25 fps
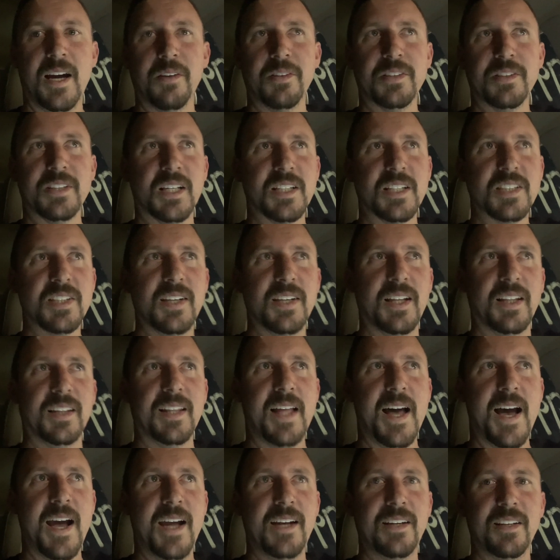There's actually a
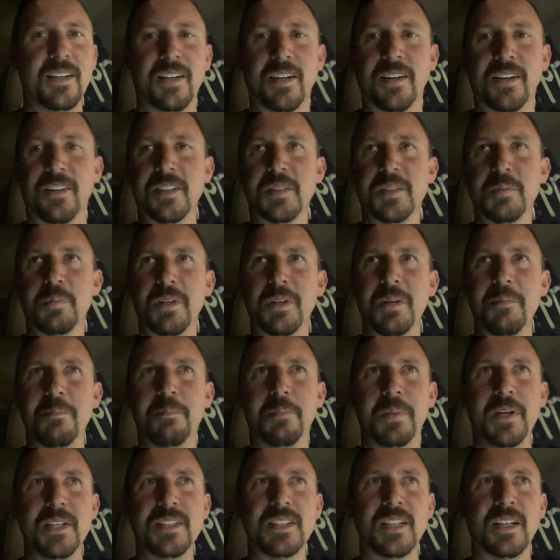line here. It's a pretty
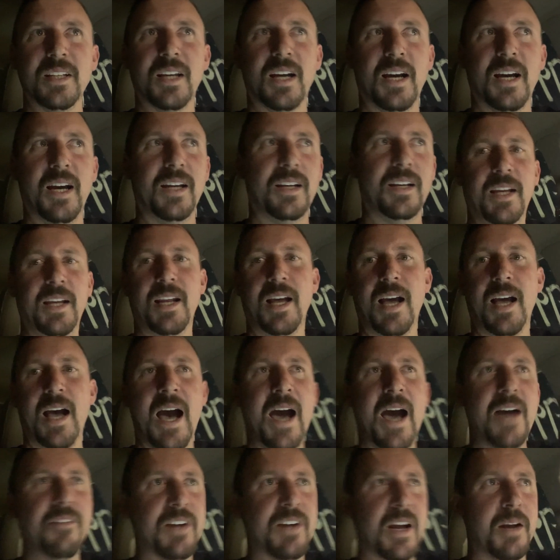busy night.
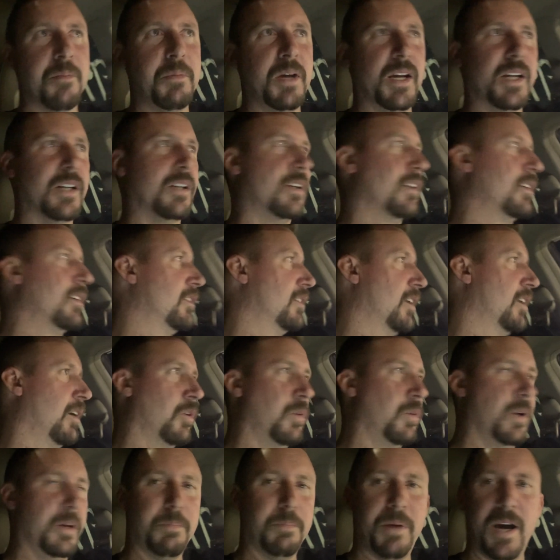I've got to make a
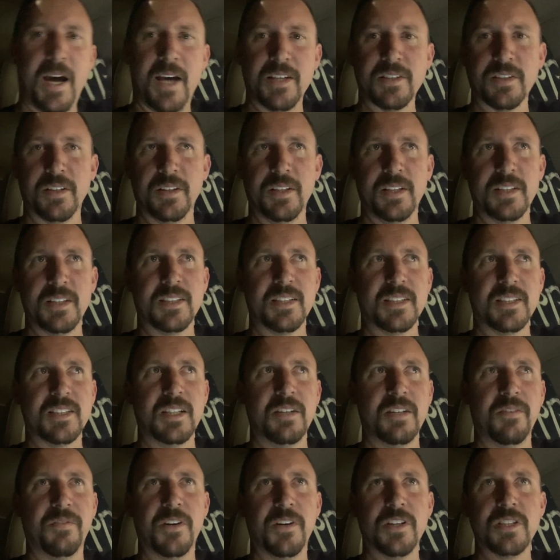quick pass on this to see,
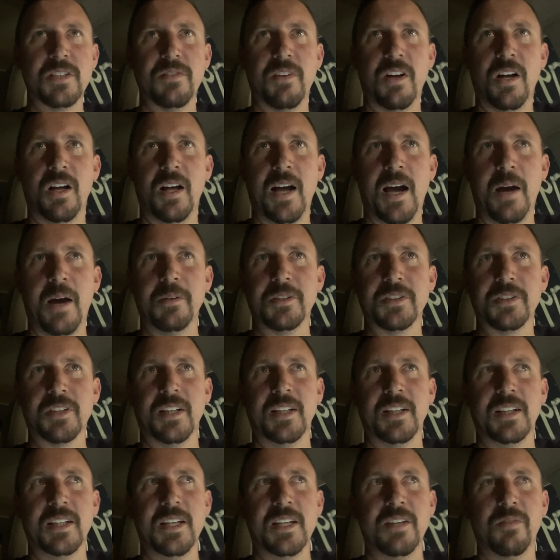first of all, how it's going to
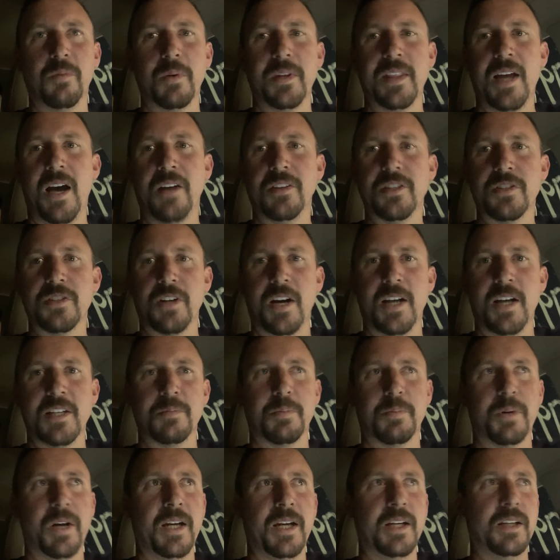leave without the trans
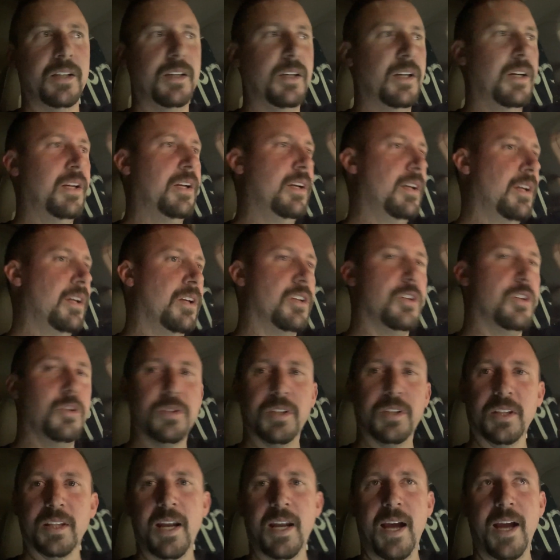brake using
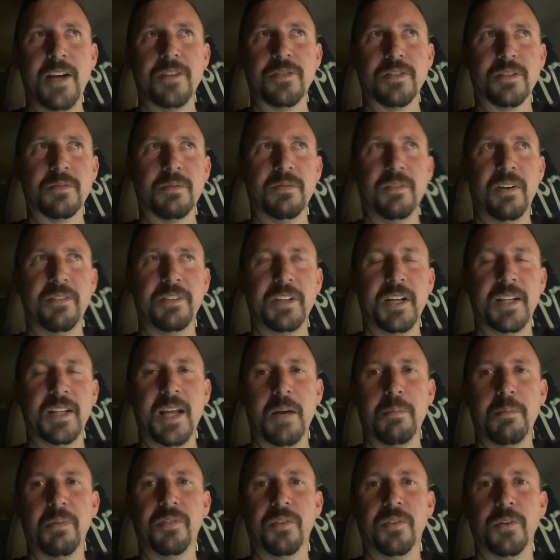the nitrous. We've never done that
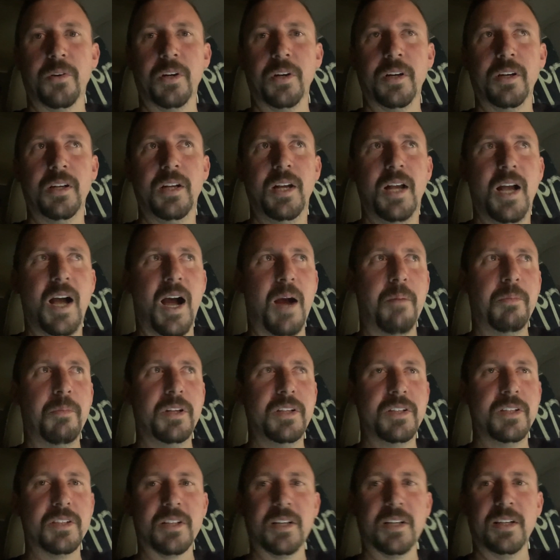before. I'm really
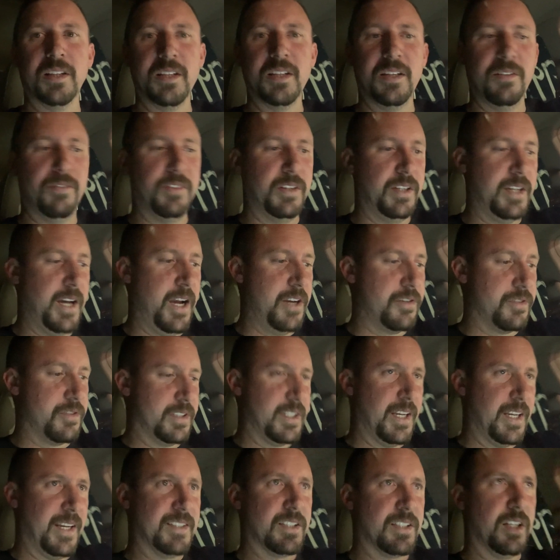just going to leave the nitrous
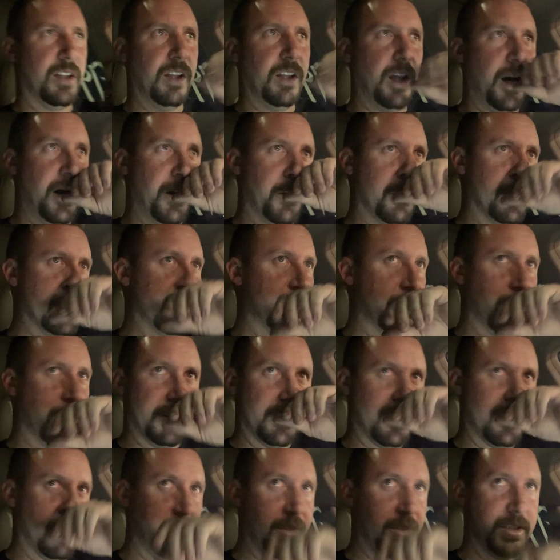settings alone, so as
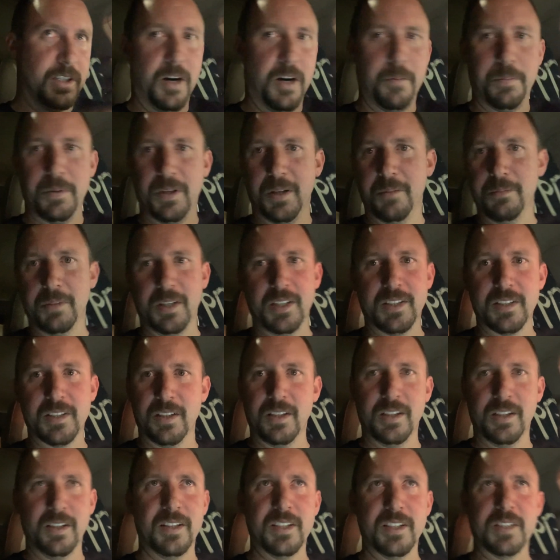soon as the RPM get
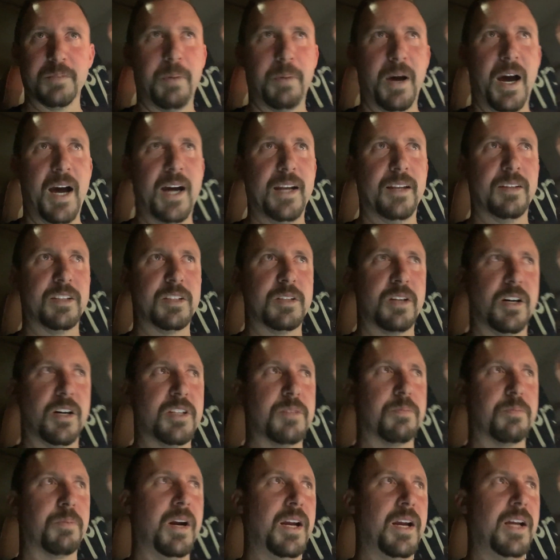to the spot, it starts
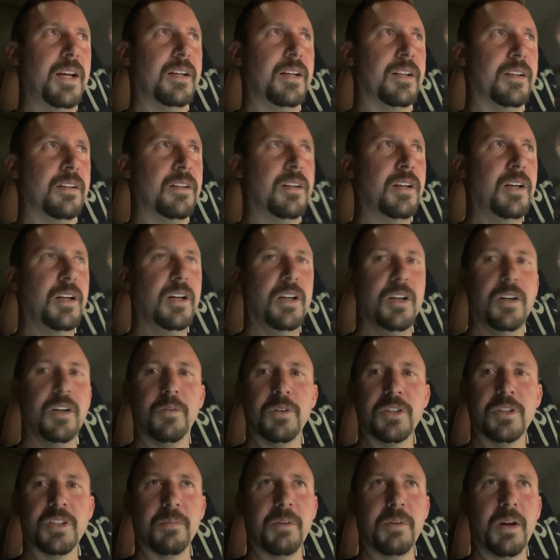spraying, and we
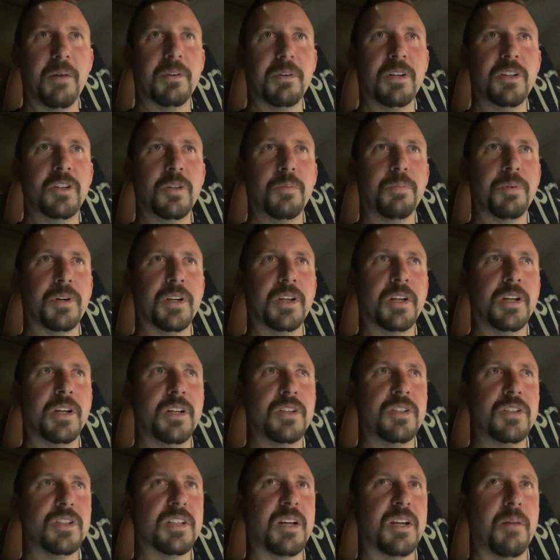should be able to do pretty good
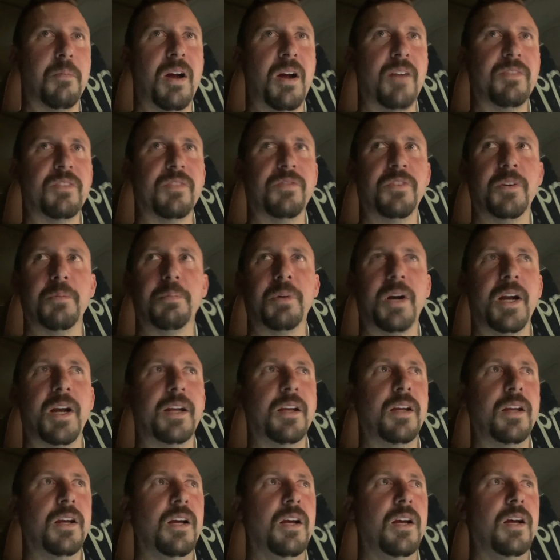just coming off the foot brake.
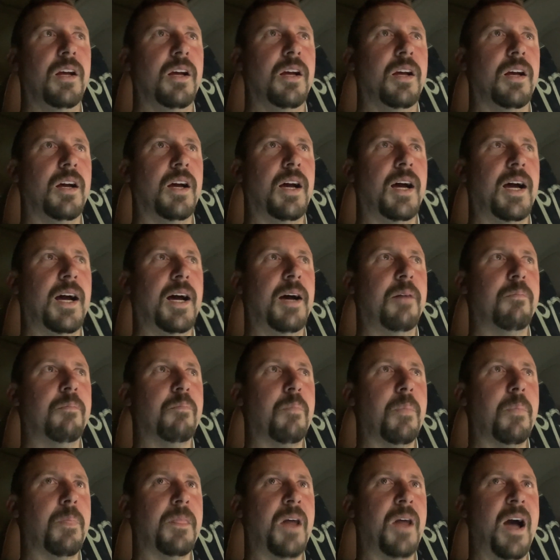
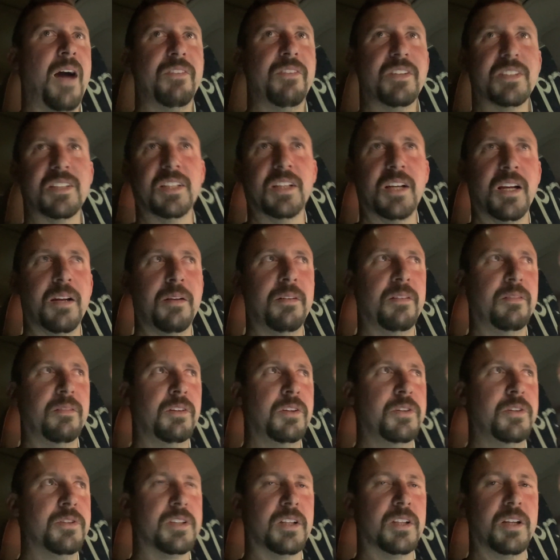Obviously going to
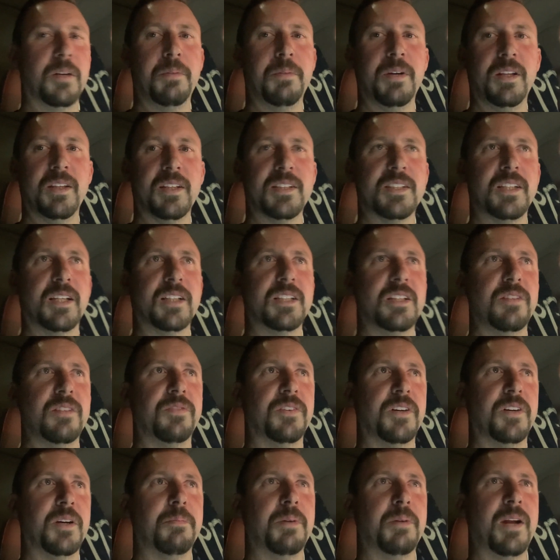lose a little bit in the 60
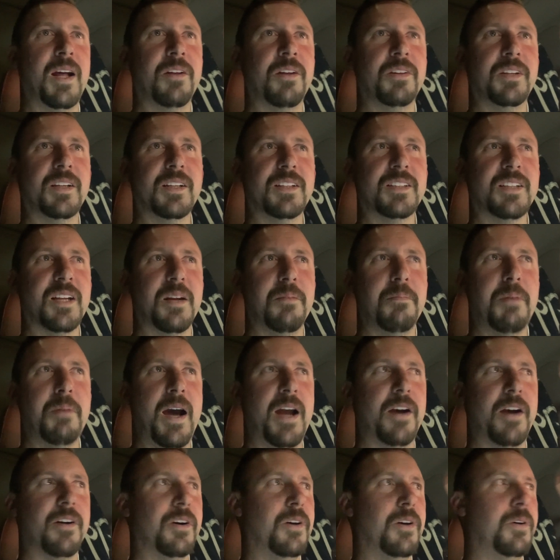foot, but I don't think it's going to
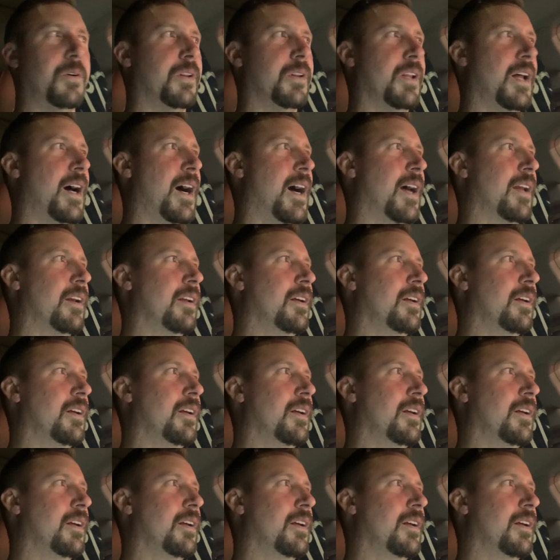matter a whole lot.